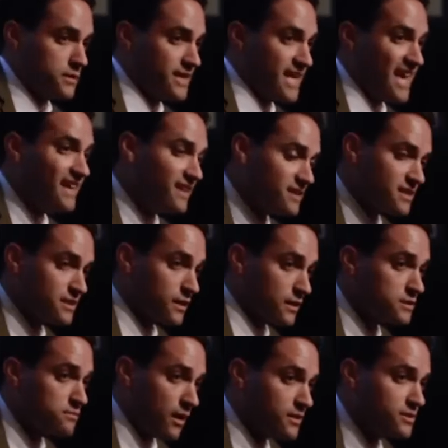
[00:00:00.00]
gained
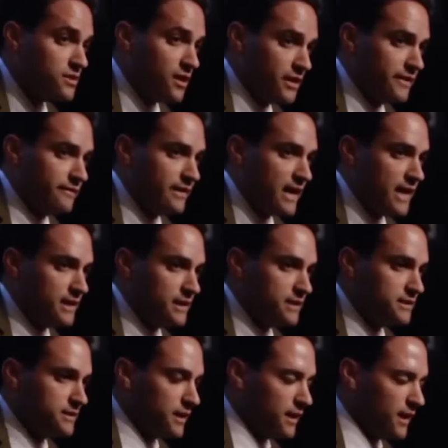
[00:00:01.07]
6 months on
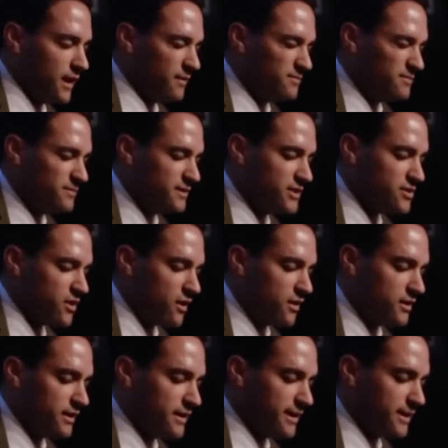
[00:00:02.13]
Nevada. It's
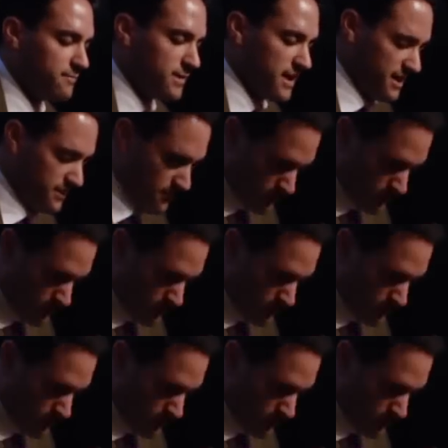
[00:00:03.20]
hard. Again, I'm bad